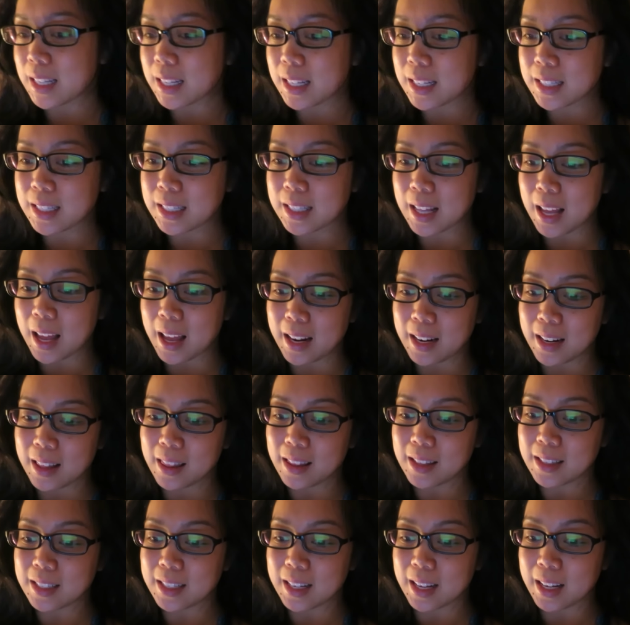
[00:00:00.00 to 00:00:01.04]
It's the end
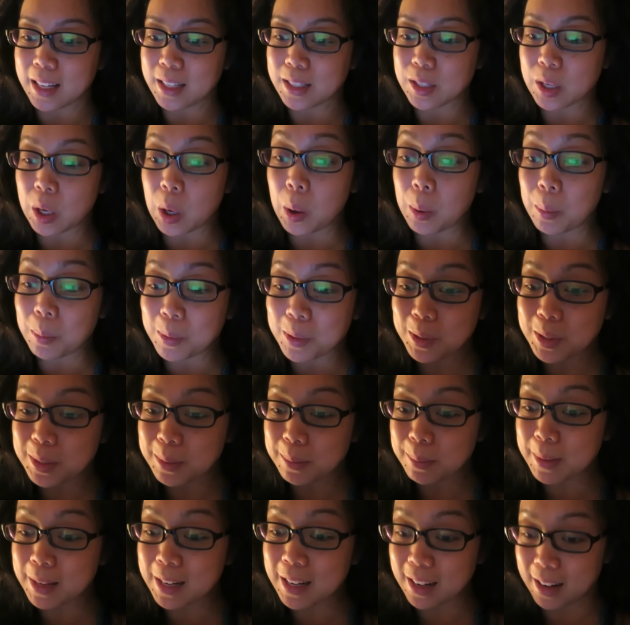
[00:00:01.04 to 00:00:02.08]
of the day. It's
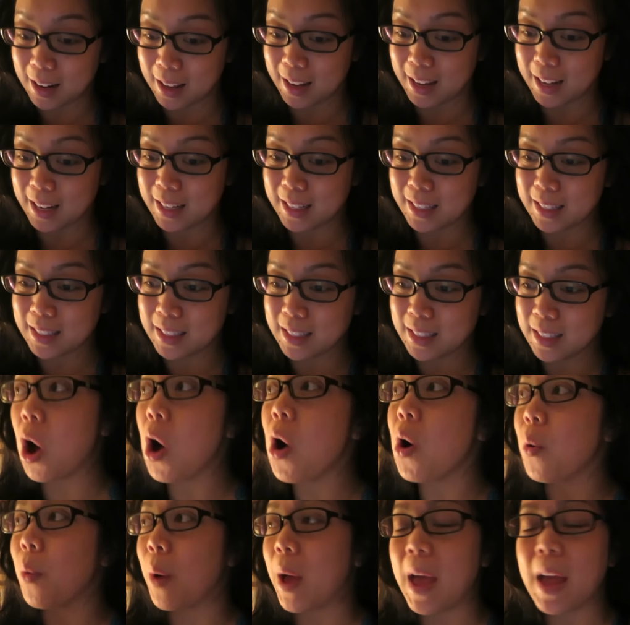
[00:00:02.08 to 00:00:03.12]
almost midnight.
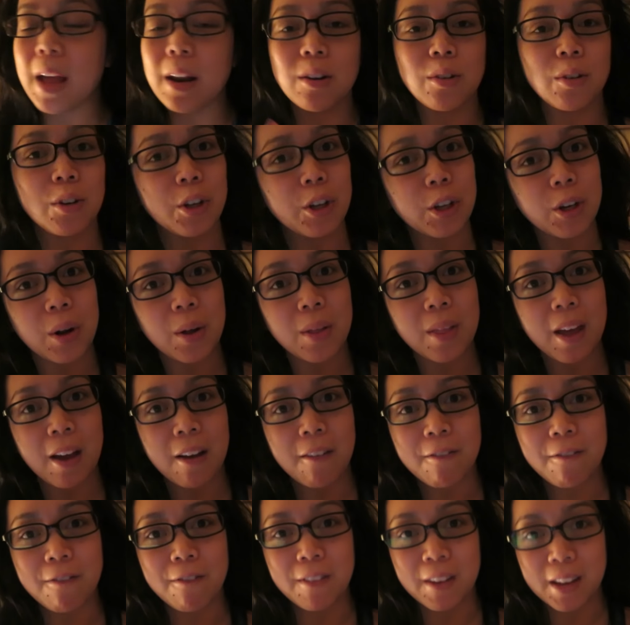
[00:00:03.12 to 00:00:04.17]
Oh, and you know
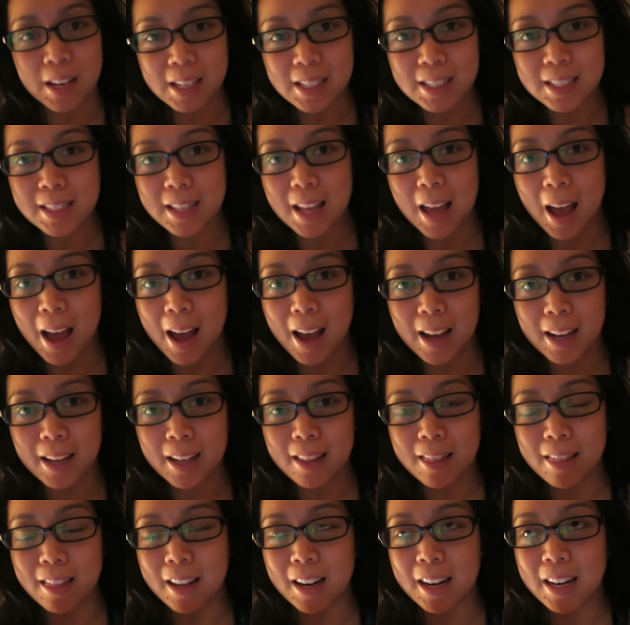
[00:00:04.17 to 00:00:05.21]
that Vicks
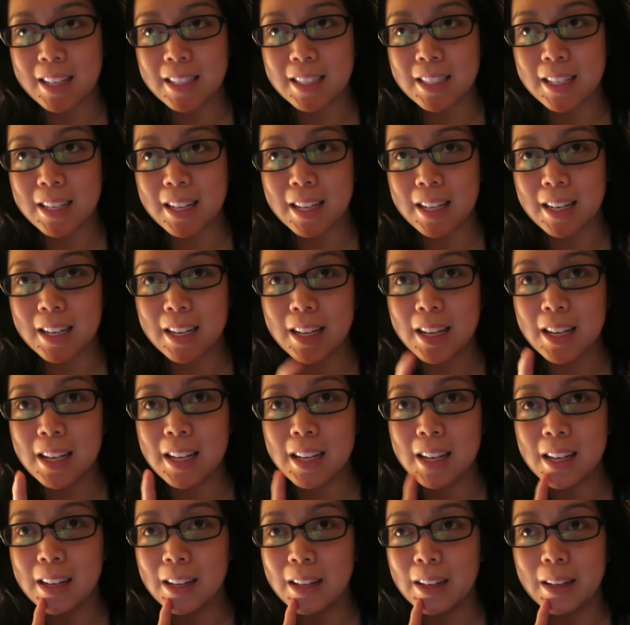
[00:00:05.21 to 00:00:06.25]
hack that I did?
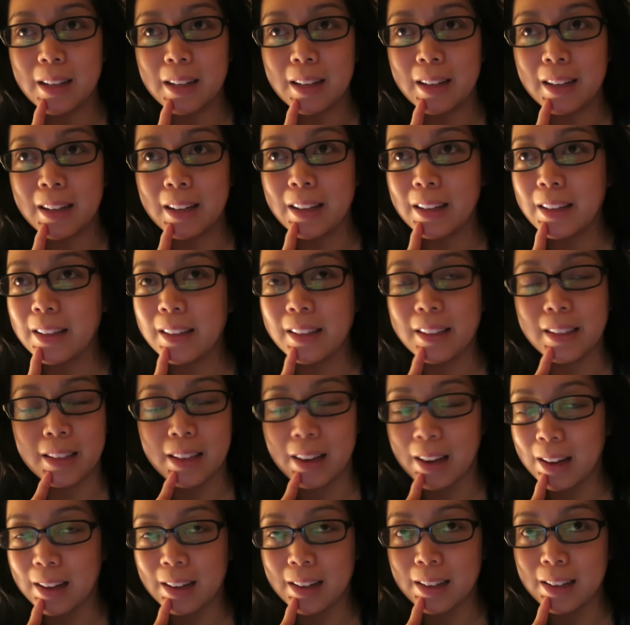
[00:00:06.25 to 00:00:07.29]
Uh,
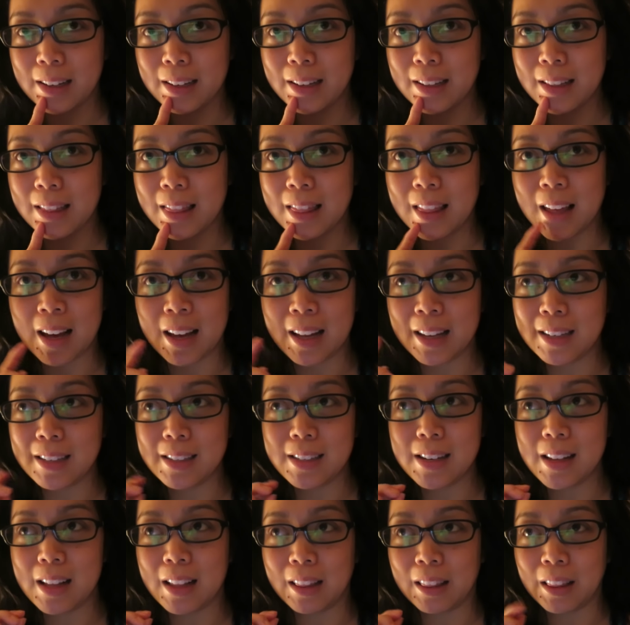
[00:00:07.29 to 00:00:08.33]
yeah, that
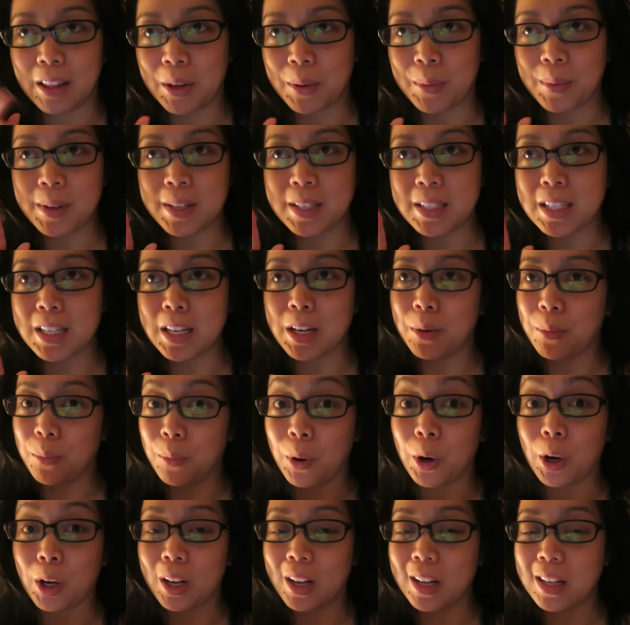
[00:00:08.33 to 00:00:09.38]
liquid didn't
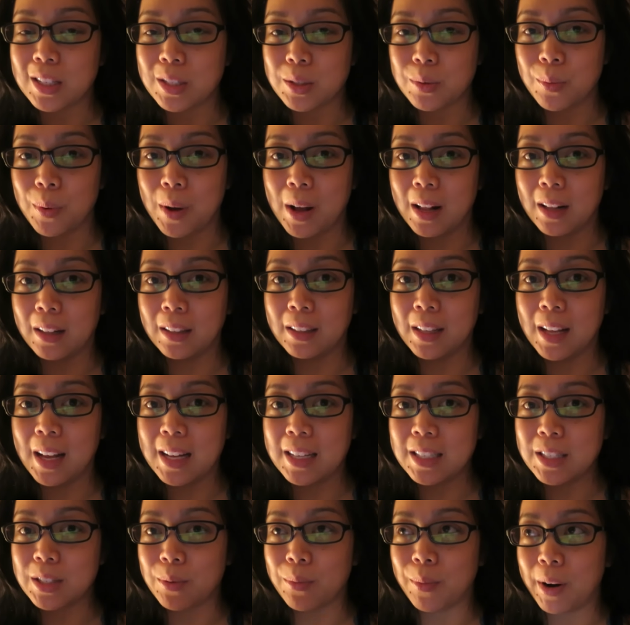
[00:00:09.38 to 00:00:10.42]
work as well
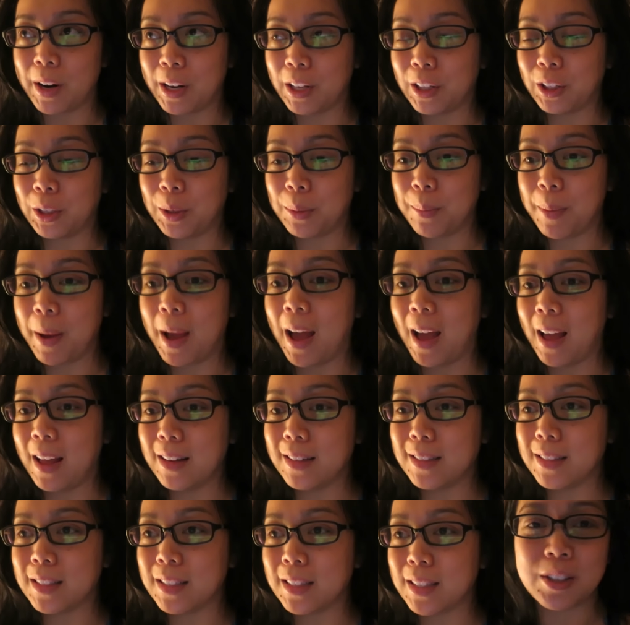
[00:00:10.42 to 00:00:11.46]
as the regular
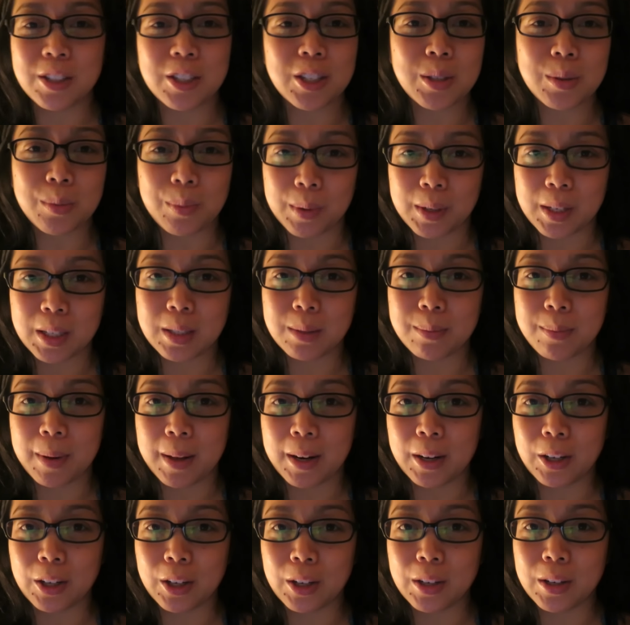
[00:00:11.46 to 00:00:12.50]
pads. It just works
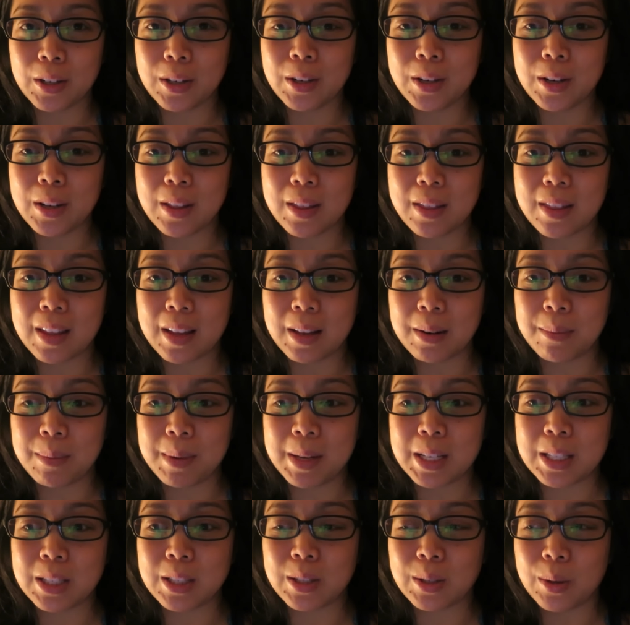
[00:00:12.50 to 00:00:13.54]
better than
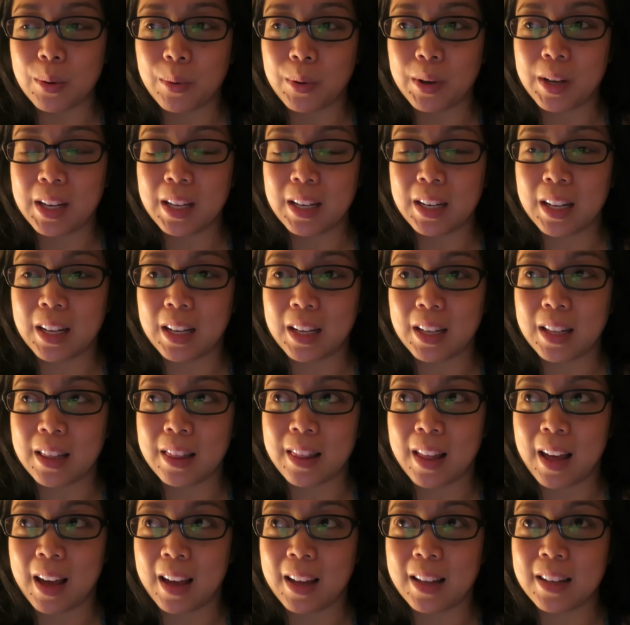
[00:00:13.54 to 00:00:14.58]
me soaking it
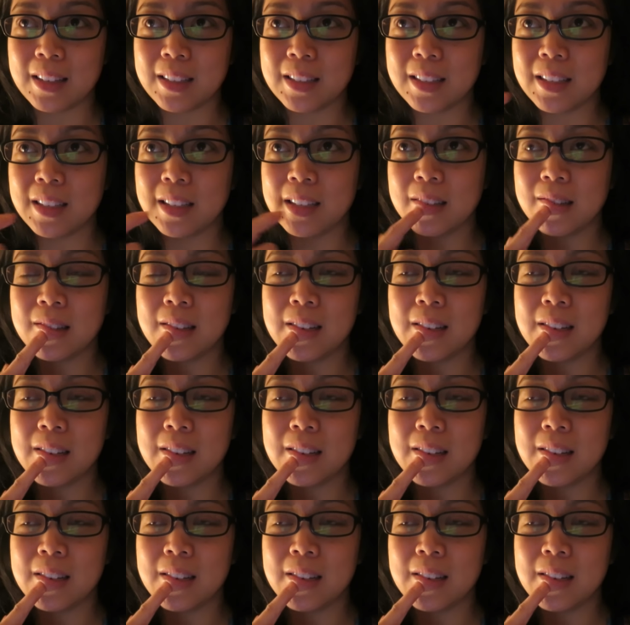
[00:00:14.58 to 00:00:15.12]
in that.